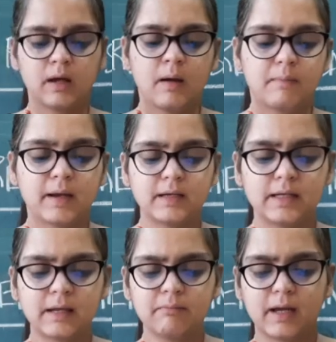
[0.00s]

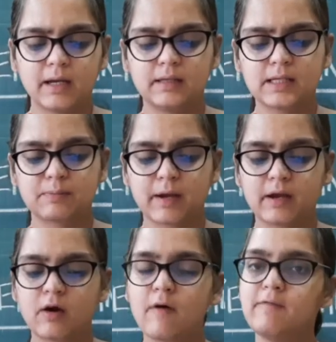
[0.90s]
Printing made the
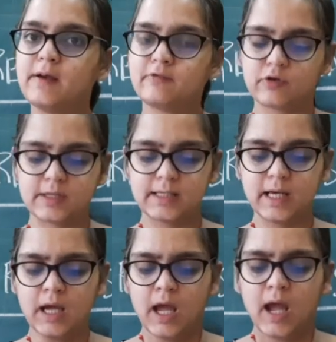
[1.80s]
spread of
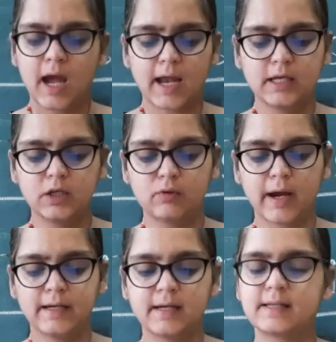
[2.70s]
literacy and new
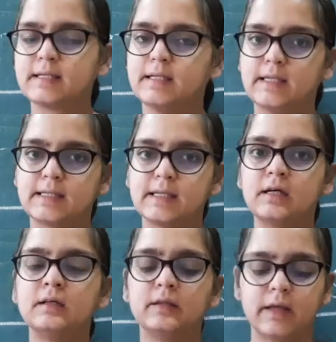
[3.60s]
ideas
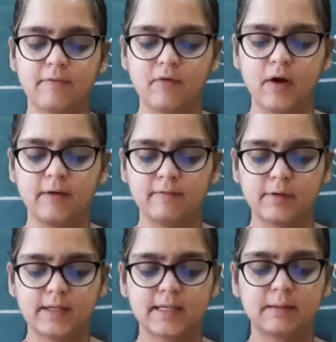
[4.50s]
easier, therefore
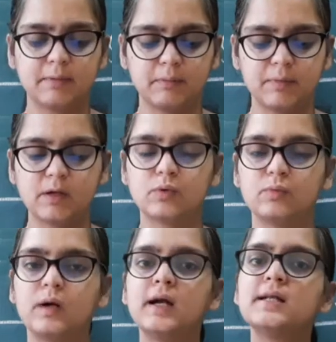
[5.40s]
influencing people
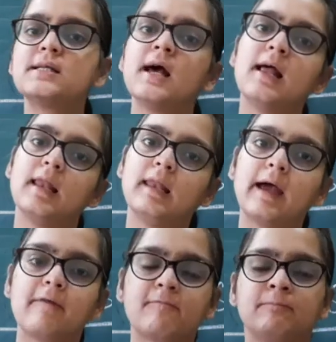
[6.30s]
towards
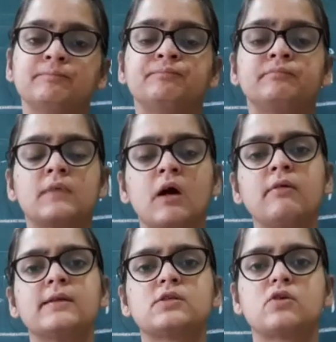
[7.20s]
life. Now
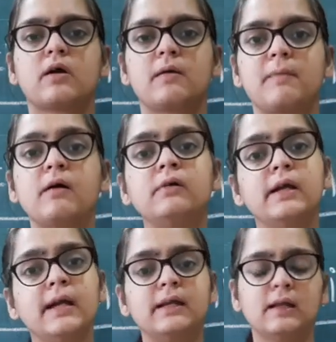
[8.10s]
let's talk about
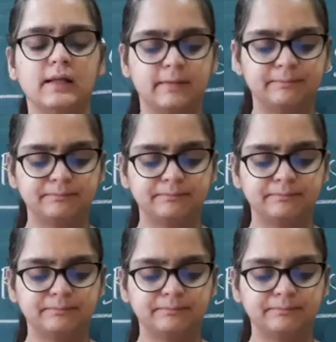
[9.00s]
Italy.